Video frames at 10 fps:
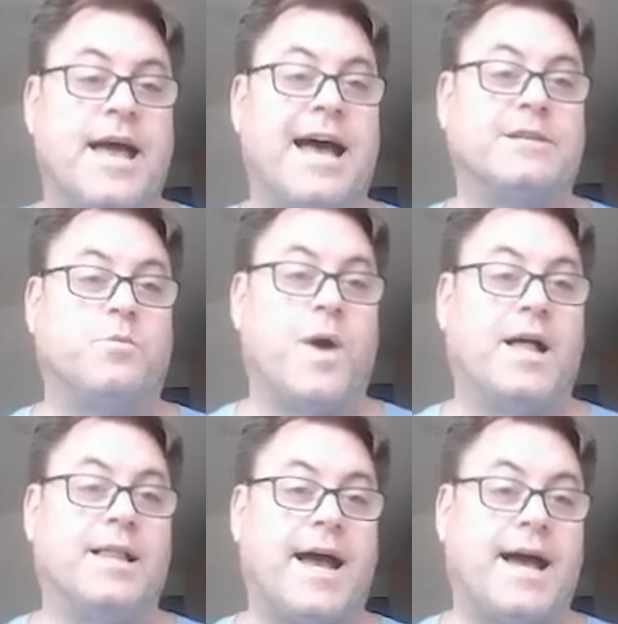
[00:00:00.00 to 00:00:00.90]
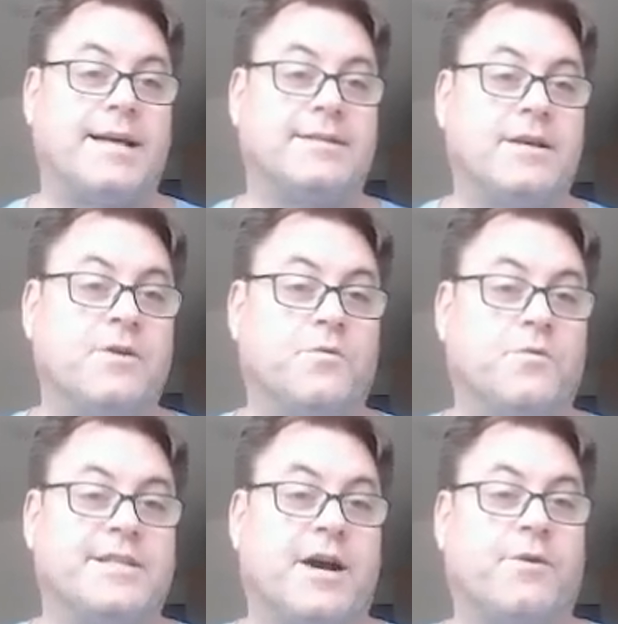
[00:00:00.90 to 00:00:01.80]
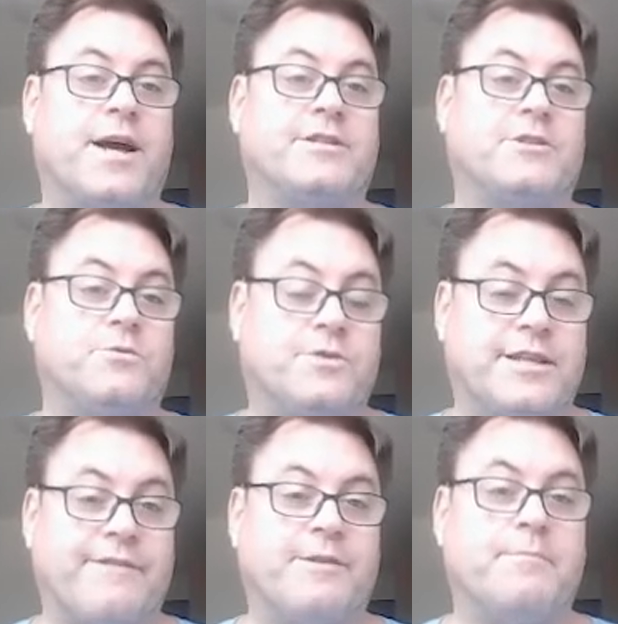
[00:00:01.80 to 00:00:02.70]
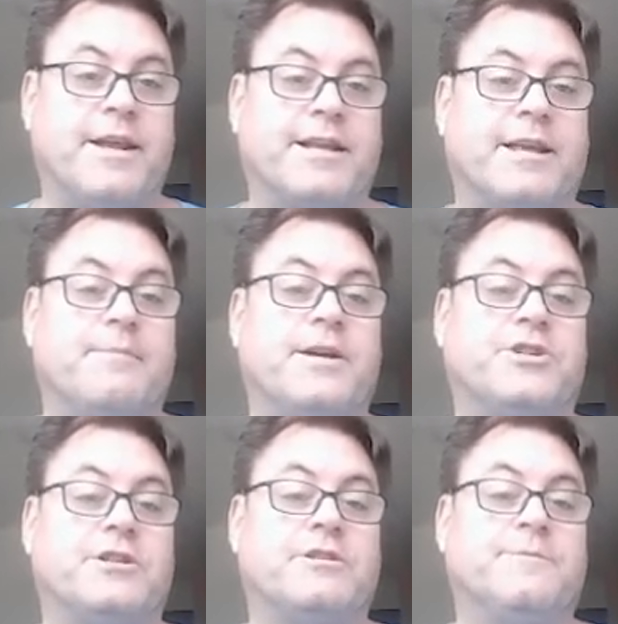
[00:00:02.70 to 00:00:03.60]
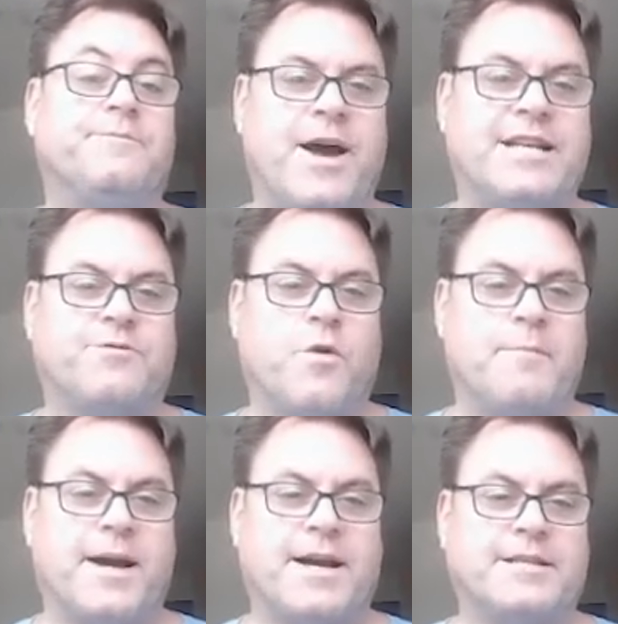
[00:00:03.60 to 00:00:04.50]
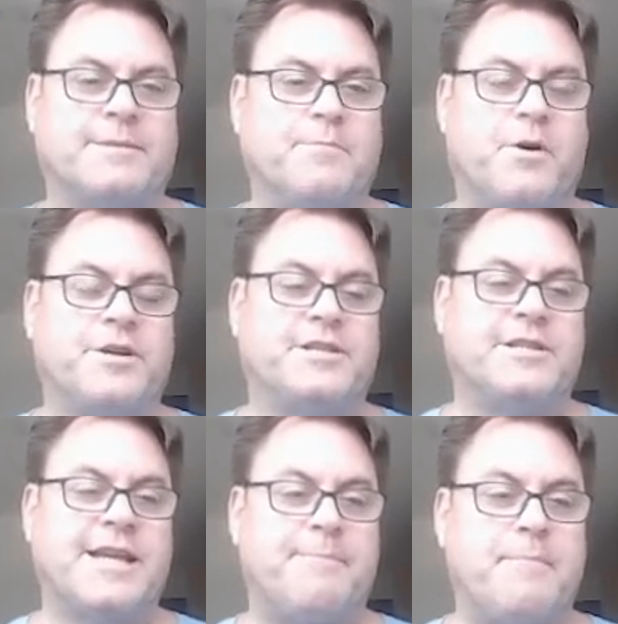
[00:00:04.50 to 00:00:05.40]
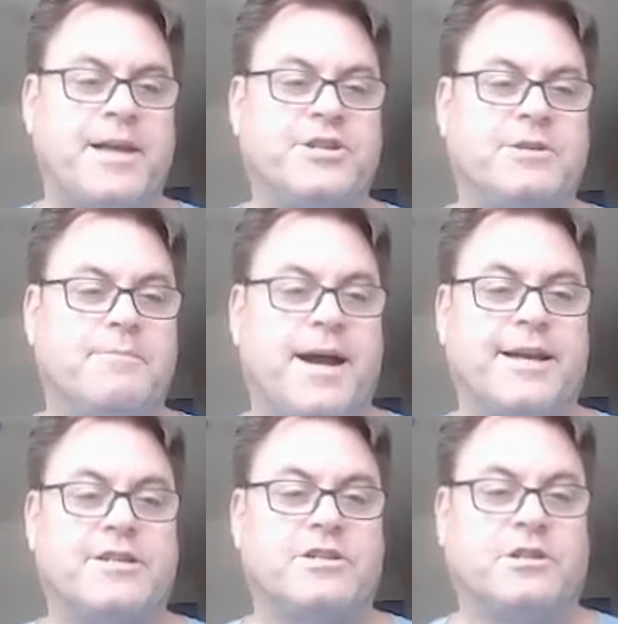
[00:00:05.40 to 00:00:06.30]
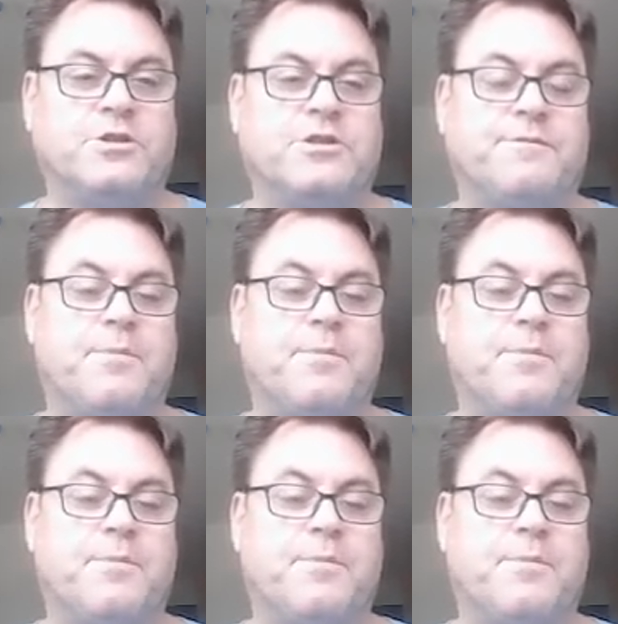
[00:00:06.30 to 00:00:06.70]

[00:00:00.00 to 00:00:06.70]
as well as resell rights to seven minute commissions. As for my custom bonuses, I mentioned my exclusive